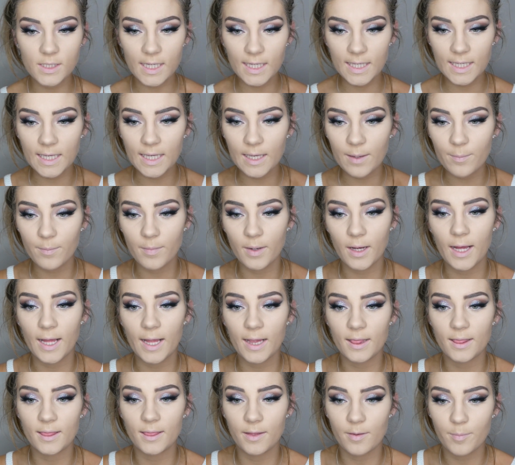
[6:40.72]
Taking
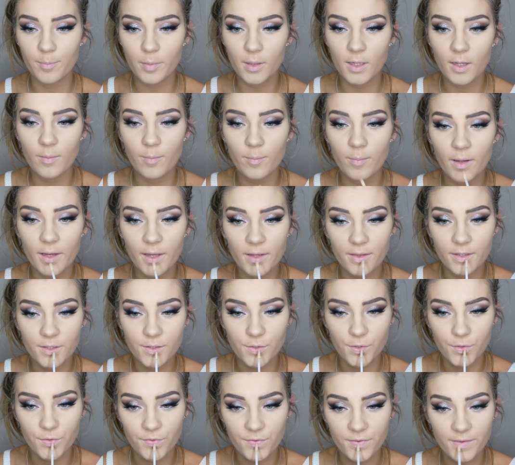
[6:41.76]
my lip plumper, the
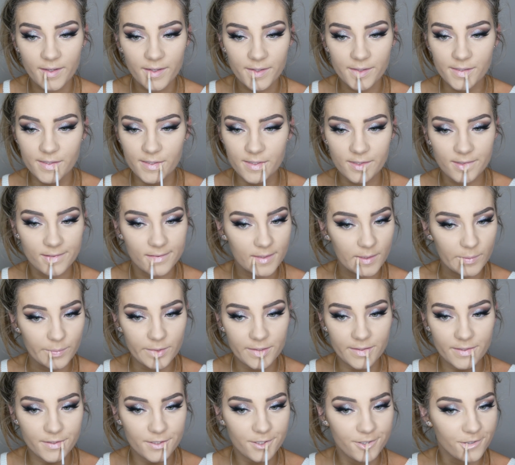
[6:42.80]
Too Faced Lip
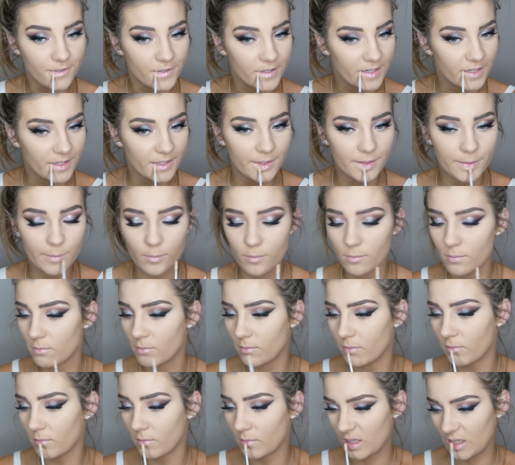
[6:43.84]

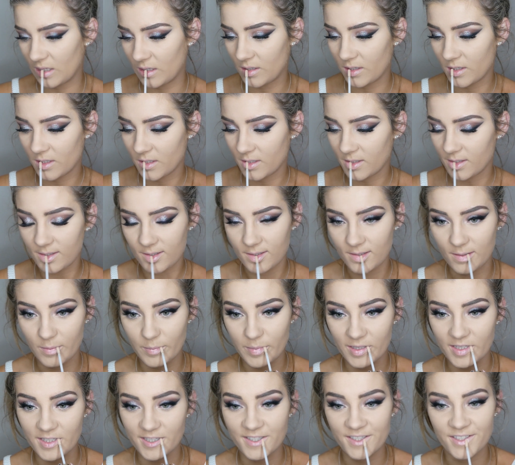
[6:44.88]
Extreme, Lip
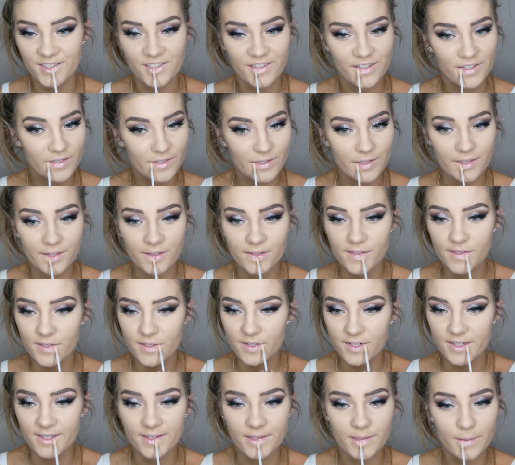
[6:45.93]
Injection
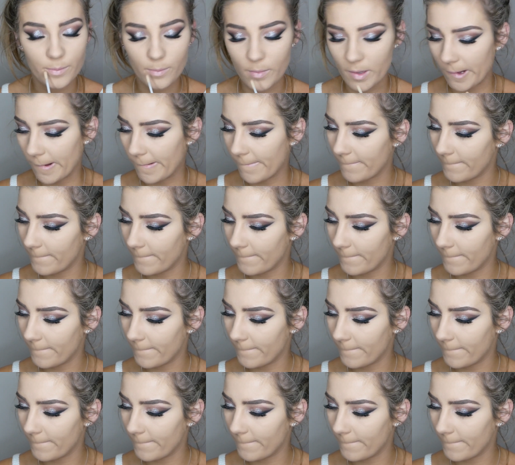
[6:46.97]
Extreme.